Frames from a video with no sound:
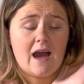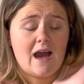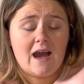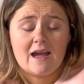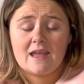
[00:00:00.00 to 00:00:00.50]

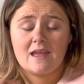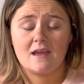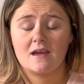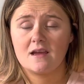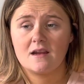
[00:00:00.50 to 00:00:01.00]

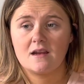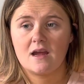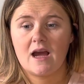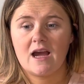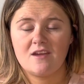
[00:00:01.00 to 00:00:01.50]
I
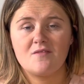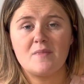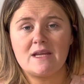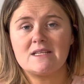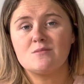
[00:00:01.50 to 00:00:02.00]
have
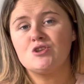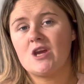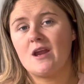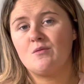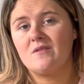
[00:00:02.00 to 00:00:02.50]
made some
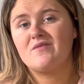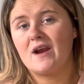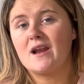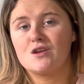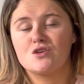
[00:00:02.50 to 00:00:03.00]
genuine
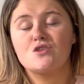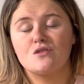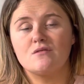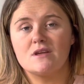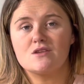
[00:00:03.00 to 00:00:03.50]
friends
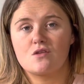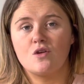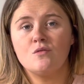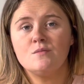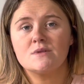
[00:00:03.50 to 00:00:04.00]
through these
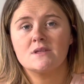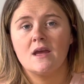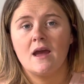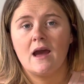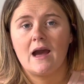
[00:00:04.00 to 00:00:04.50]
groups,
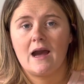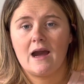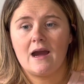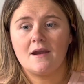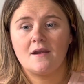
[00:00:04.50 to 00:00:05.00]

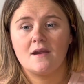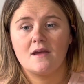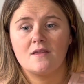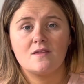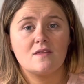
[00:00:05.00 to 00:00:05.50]
and
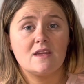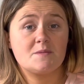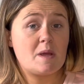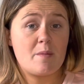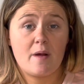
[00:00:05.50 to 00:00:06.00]
there's
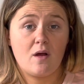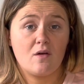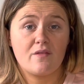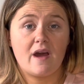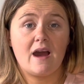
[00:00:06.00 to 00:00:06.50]

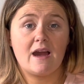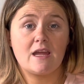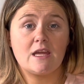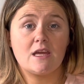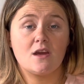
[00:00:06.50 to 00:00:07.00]
people that
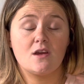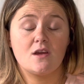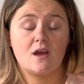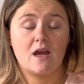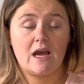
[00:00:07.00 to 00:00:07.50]
I
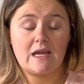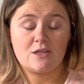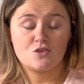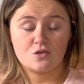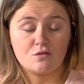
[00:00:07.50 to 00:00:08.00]

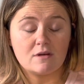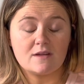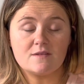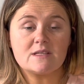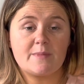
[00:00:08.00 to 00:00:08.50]
truly
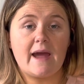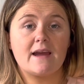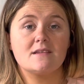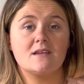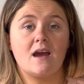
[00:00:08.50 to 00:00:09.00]

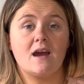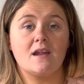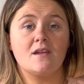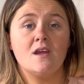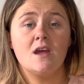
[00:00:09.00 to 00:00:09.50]
respect,
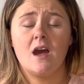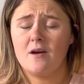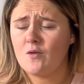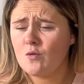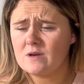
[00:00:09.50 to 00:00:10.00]
and
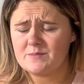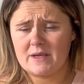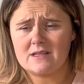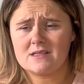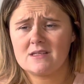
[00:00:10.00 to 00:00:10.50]
I've always
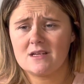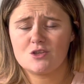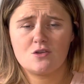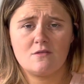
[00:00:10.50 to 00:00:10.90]
been such